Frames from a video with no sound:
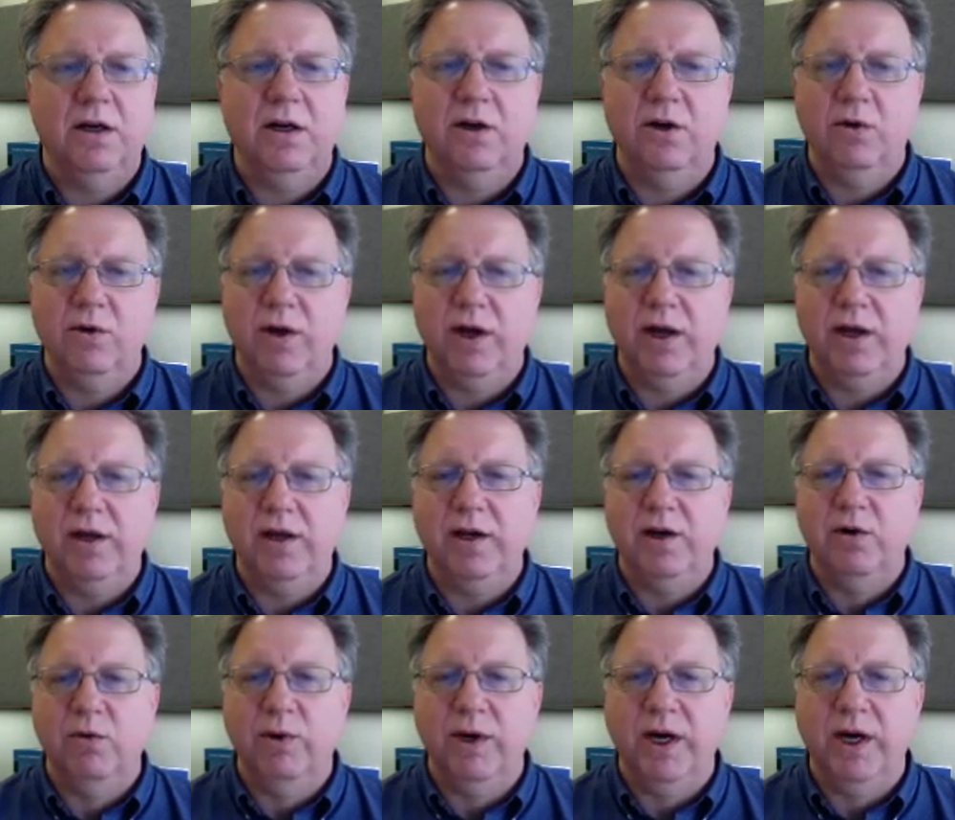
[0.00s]
Okay,
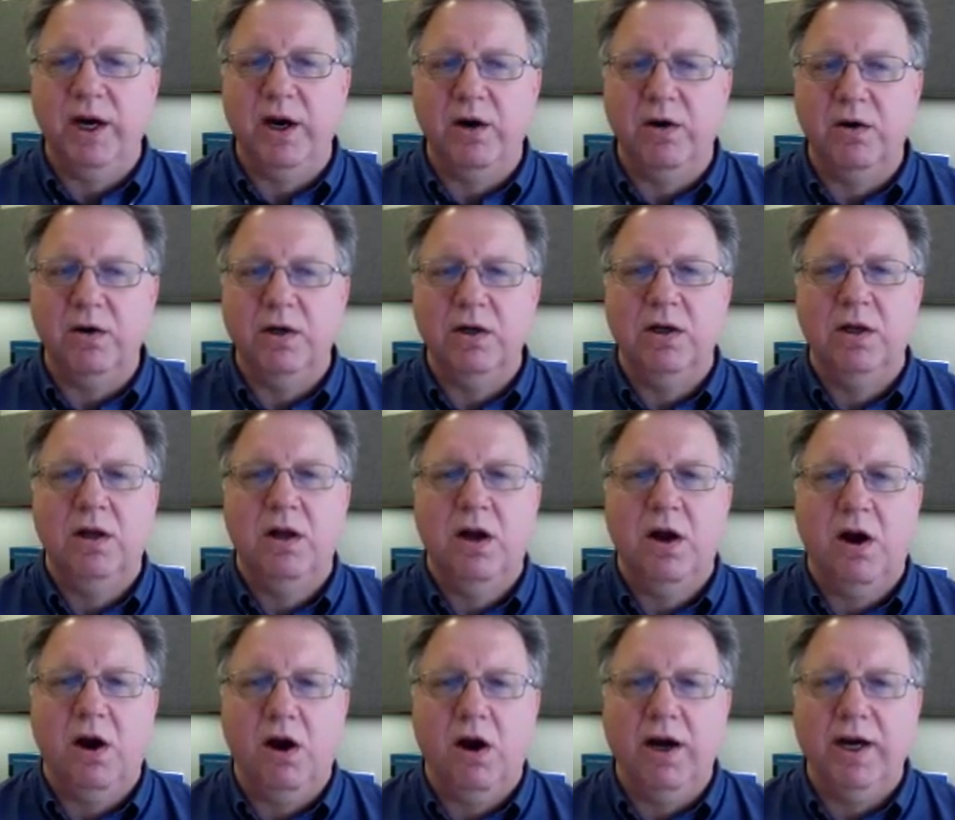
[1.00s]
here we go.
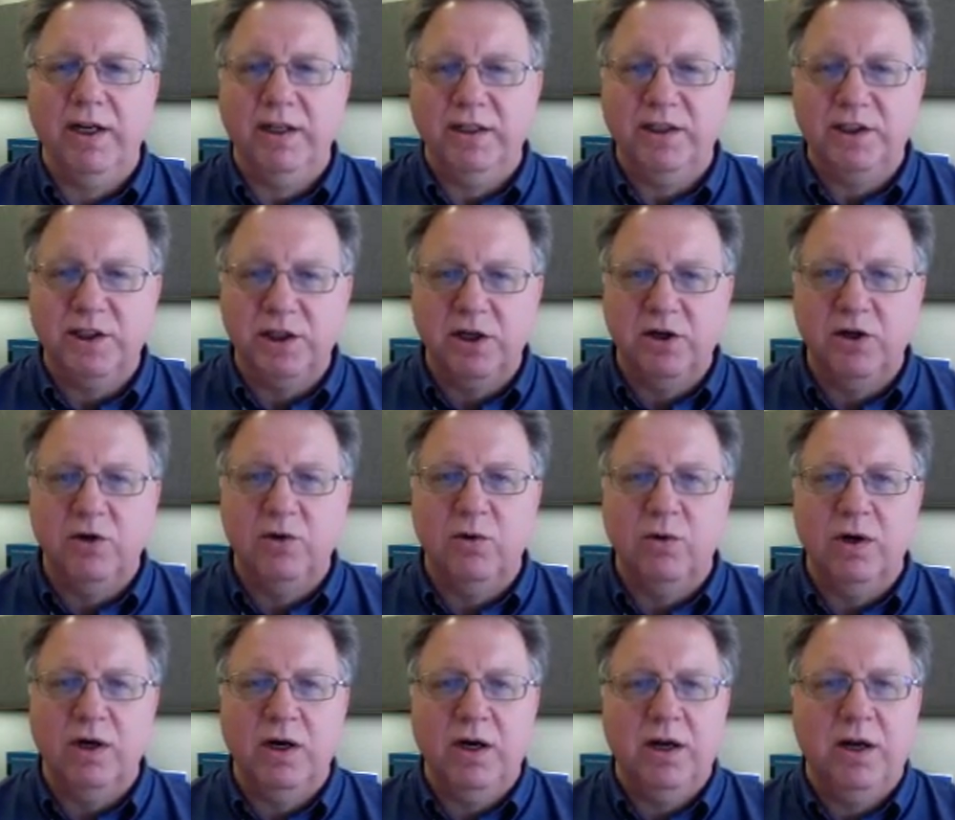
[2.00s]
All right, so
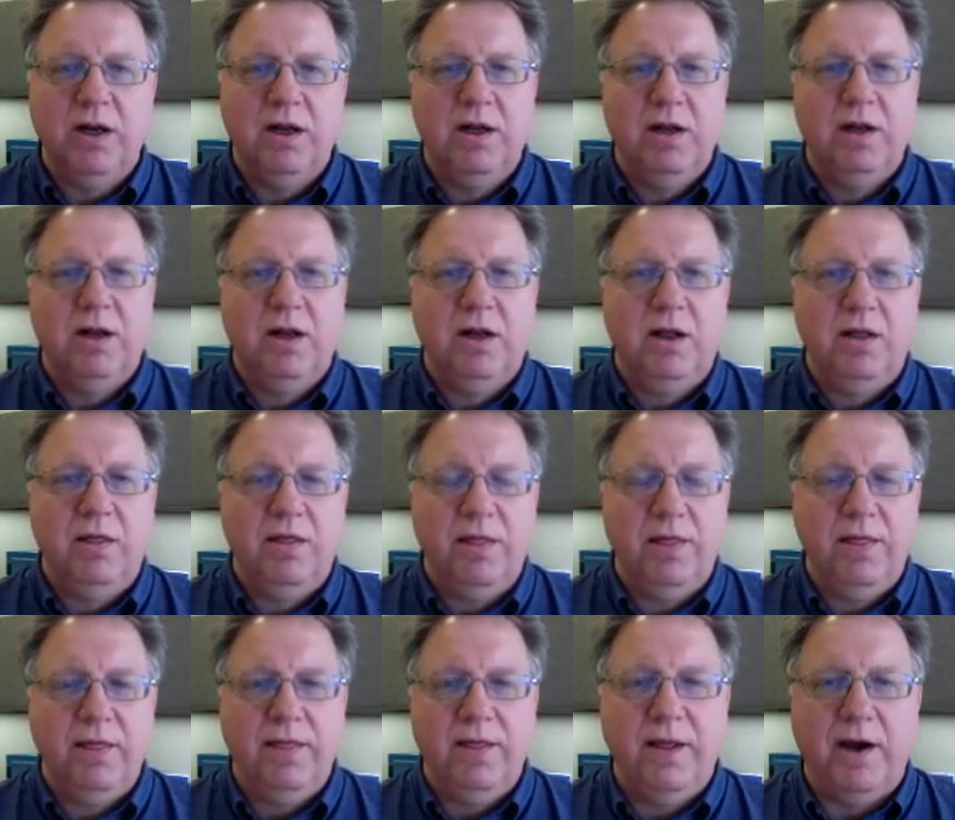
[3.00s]

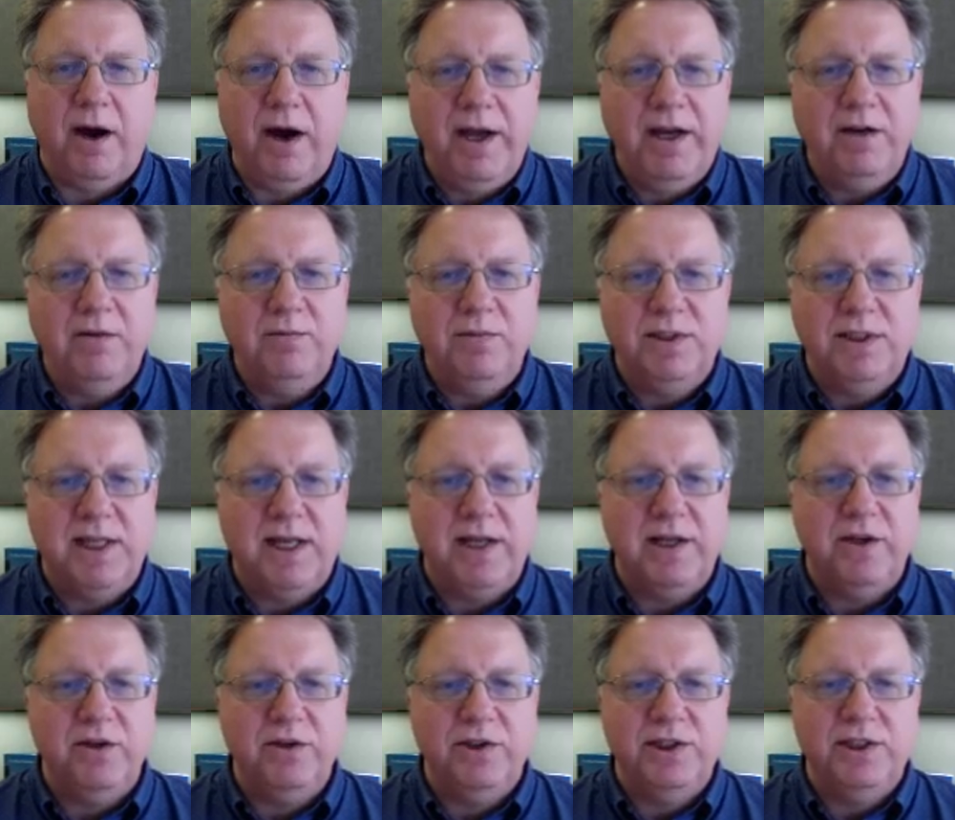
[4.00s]
the items that
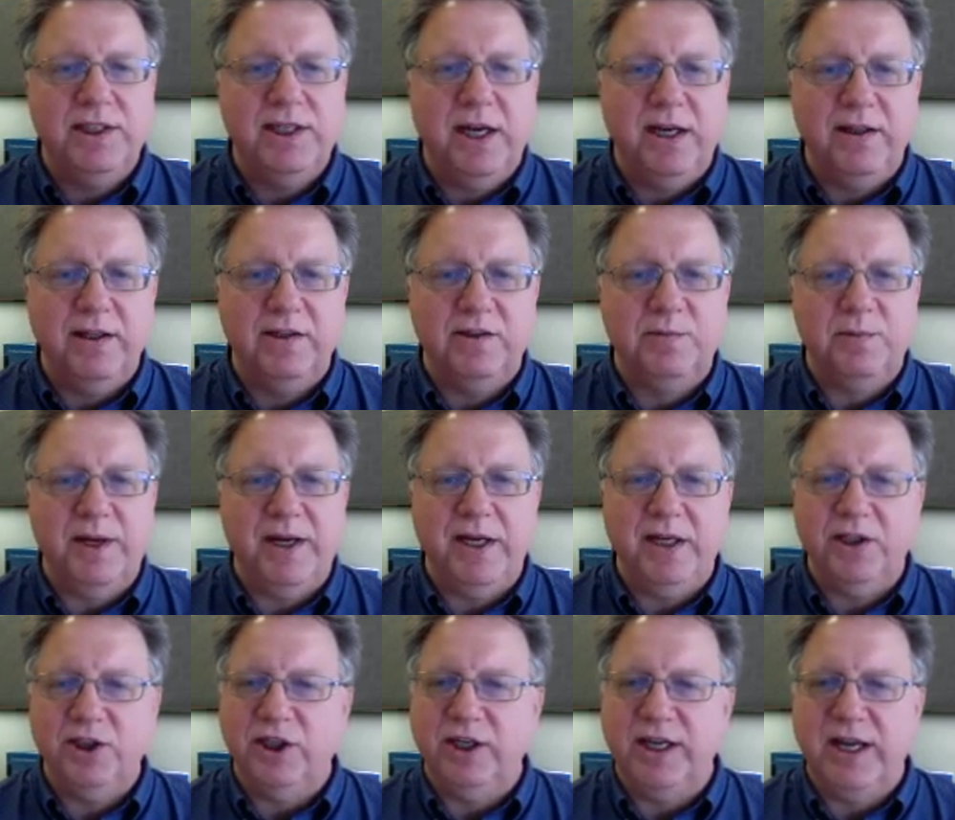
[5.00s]
you see on this
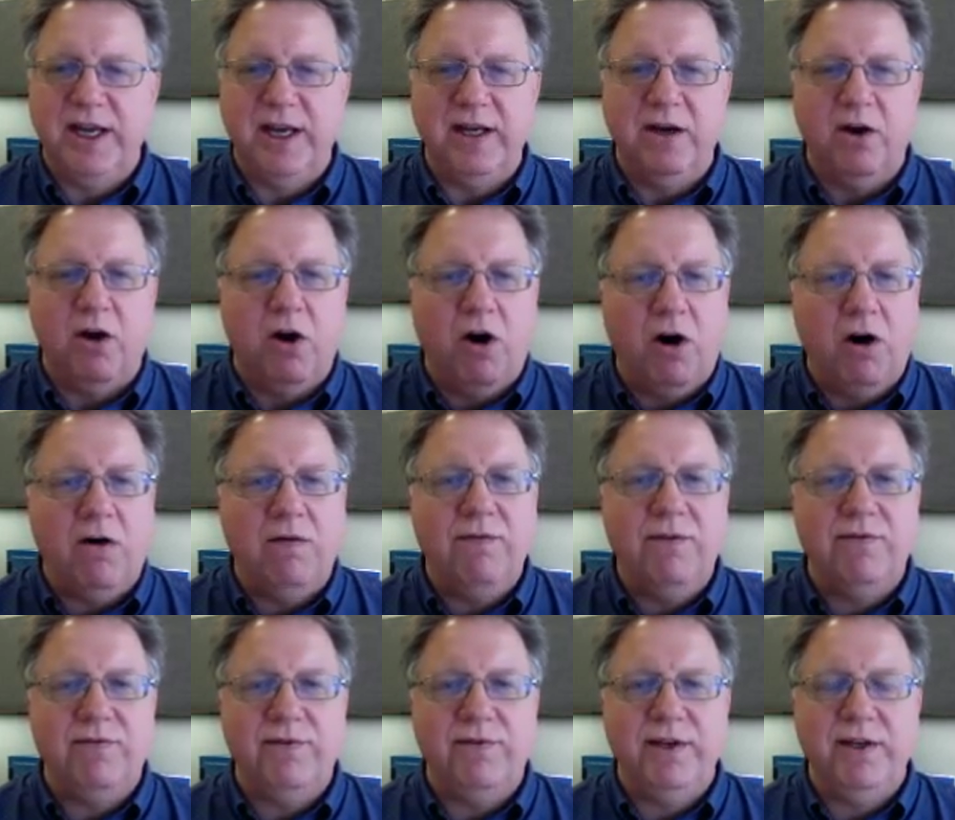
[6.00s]
page, again, all of
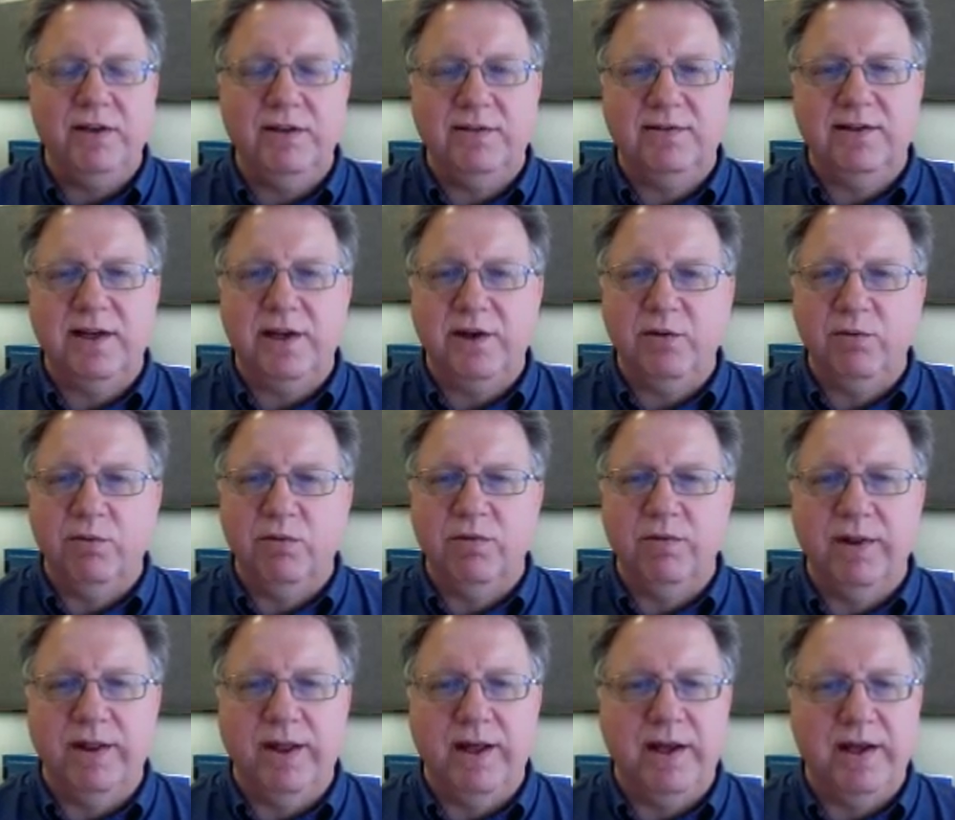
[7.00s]
the fields that you
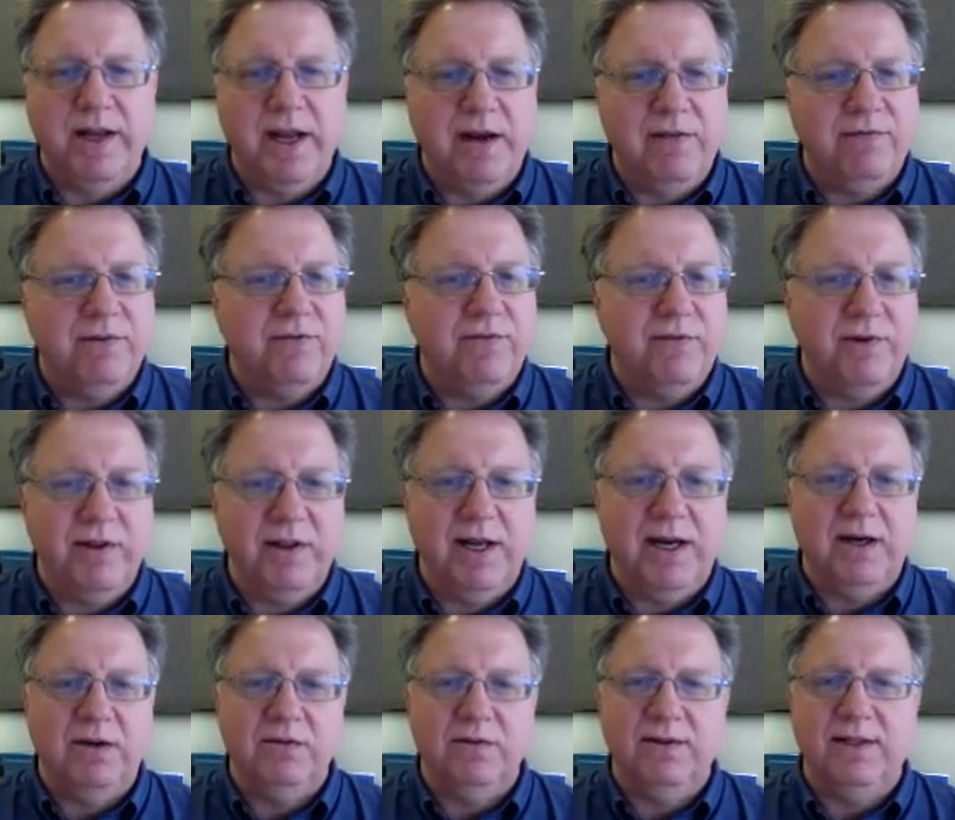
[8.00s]
have to fill
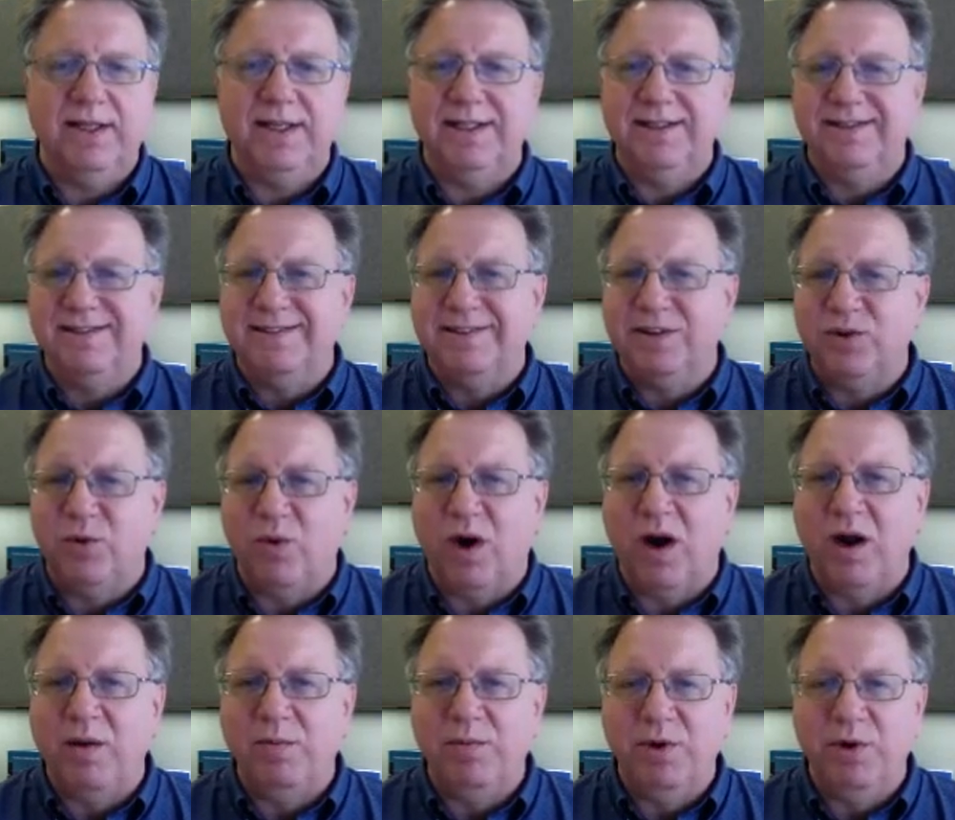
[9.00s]
out that
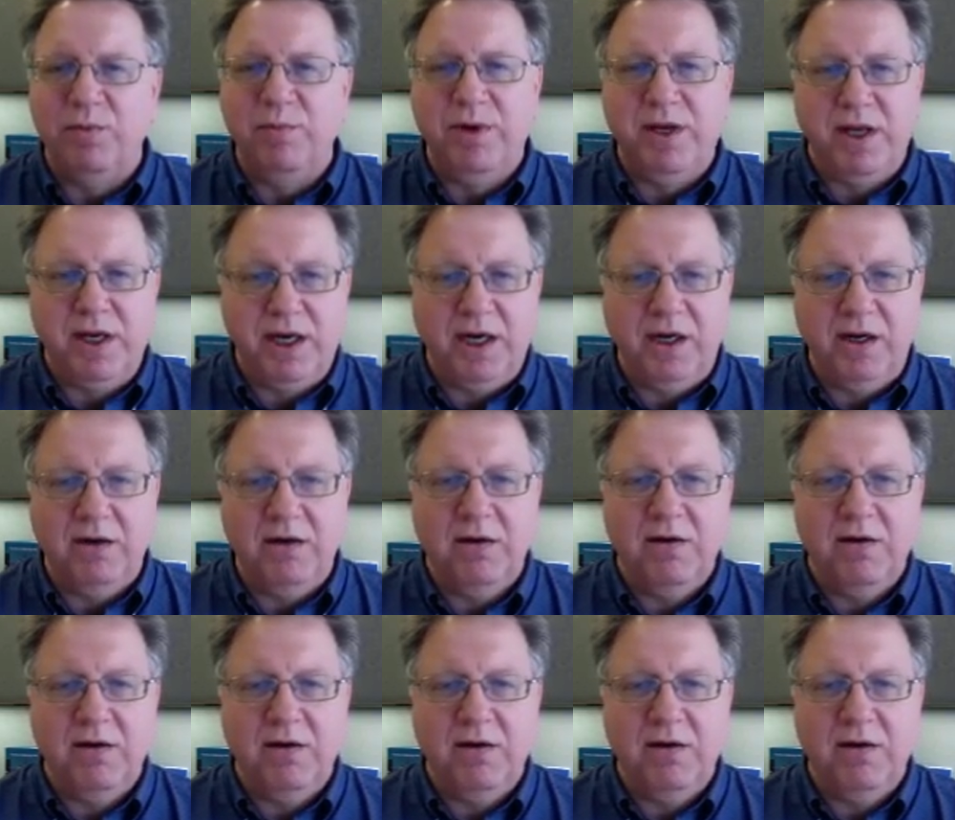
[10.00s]
describe your meeting.